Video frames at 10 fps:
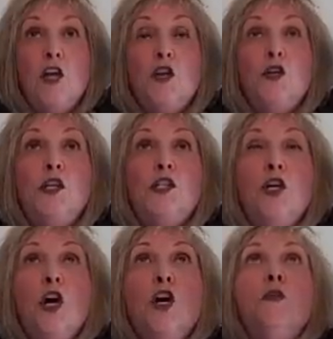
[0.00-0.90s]
You're going to
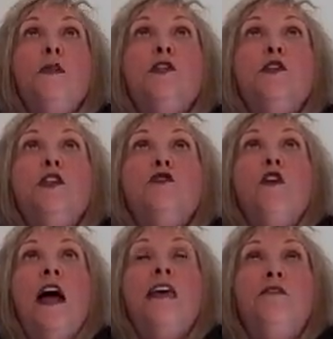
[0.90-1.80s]
turn, but you're going to
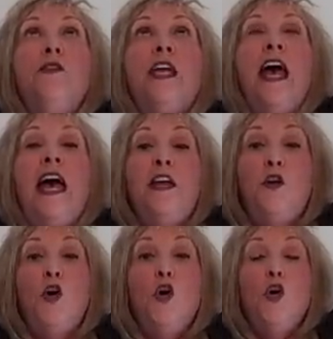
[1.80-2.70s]
try, if you can,
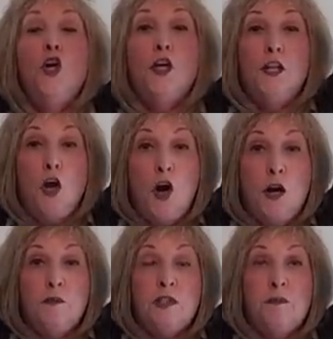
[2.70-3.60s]
hook the
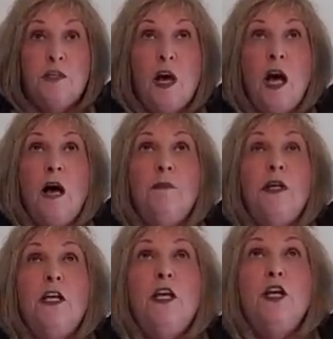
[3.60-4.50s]
arms up top.
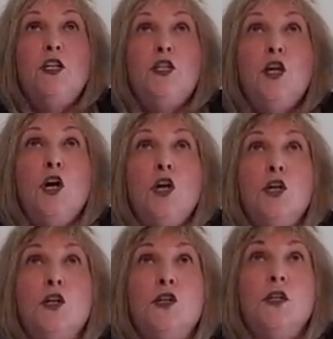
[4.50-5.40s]

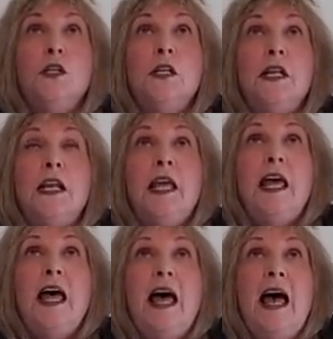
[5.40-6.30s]
Turn
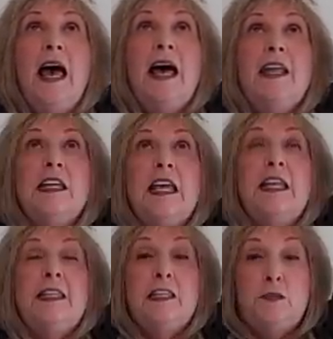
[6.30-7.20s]
and get
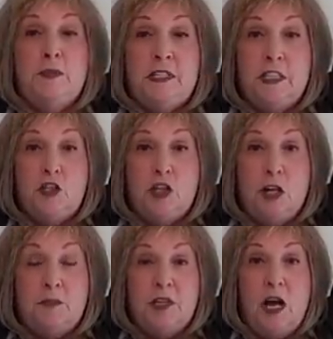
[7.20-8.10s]
in this position
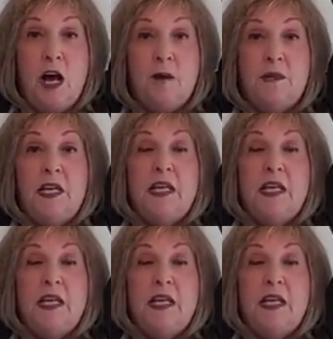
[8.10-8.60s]
up top.